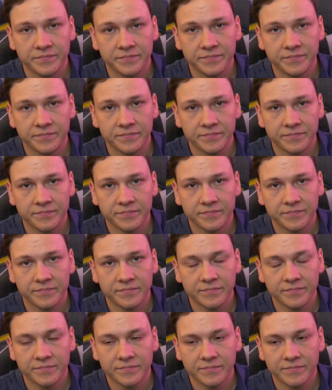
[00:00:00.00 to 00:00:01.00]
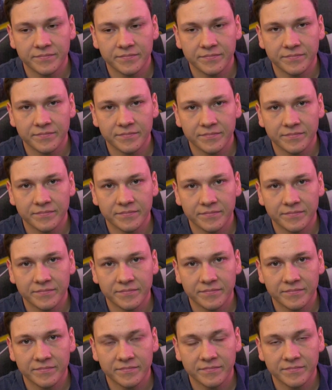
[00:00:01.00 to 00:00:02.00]
asking myself, is this
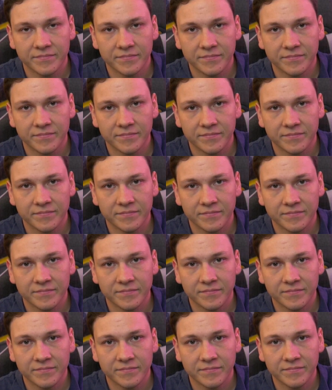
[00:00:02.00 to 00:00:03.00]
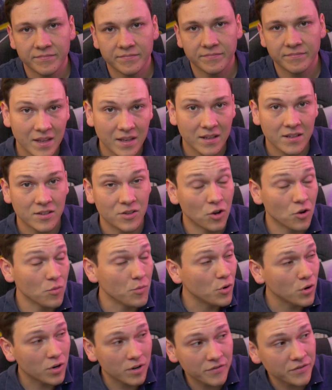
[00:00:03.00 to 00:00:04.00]
input field an injection point? No
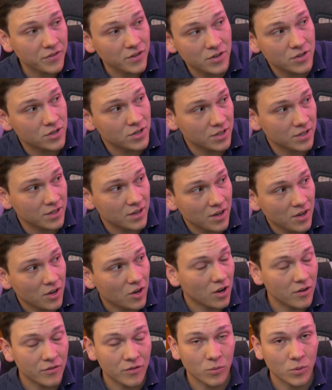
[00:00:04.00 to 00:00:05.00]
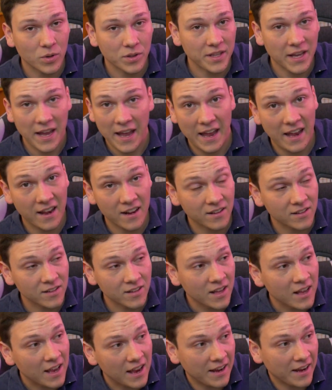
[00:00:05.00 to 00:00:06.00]
more confusion over what the
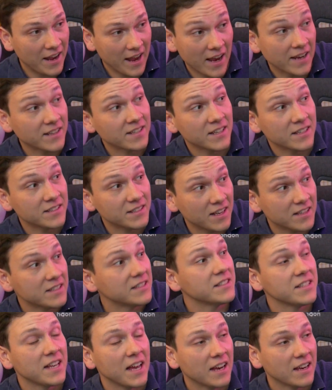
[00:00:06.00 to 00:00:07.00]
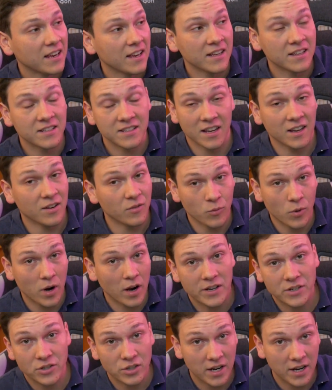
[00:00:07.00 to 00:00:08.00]
hell an X S S attack is and
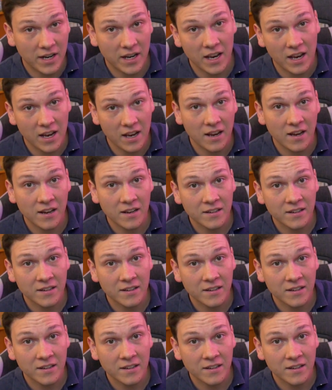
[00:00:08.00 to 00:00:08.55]
why should I care?